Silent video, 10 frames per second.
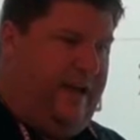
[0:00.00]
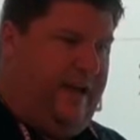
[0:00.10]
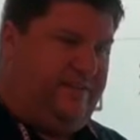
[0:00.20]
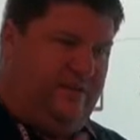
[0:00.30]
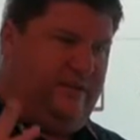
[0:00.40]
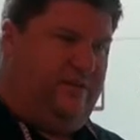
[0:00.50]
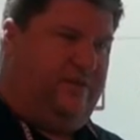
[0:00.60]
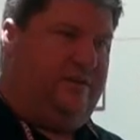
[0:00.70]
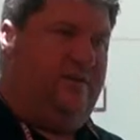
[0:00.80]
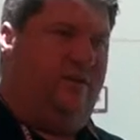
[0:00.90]
as a
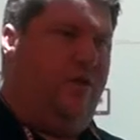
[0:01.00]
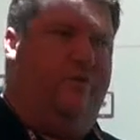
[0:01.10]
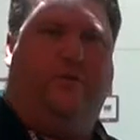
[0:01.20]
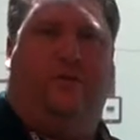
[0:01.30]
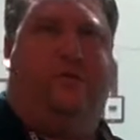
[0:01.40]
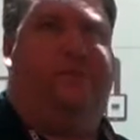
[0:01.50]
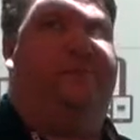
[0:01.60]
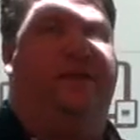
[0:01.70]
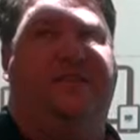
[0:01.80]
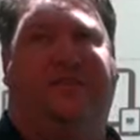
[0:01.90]
district,
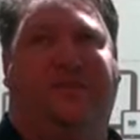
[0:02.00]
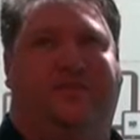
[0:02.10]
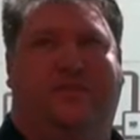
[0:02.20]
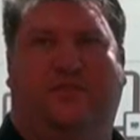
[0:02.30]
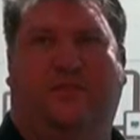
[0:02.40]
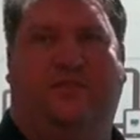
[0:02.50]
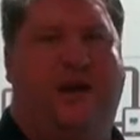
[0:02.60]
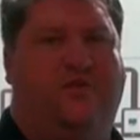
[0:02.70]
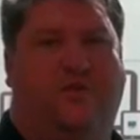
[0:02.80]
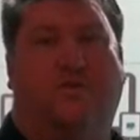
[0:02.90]
I think it's over
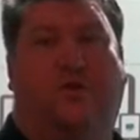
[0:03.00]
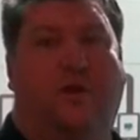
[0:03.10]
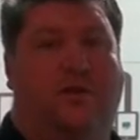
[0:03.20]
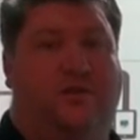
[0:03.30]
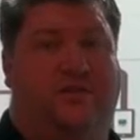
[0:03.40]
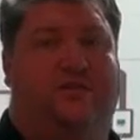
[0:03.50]
75 or over 100